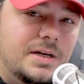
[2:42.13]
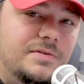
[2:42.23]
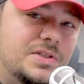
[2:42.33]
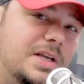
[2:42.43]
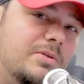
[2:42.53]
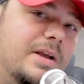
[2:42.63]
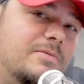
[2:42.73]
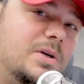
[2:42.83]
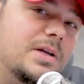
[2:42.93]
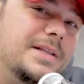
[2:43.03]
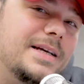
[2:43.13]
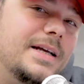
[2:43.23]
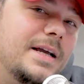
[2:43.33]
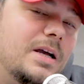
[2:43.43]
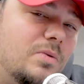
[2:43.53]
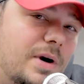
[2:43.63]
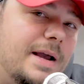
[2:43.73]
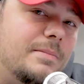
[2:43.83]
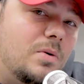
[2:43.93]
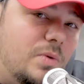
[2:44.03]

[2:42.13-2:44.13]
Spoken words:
Obviously, I don't have one on the Ram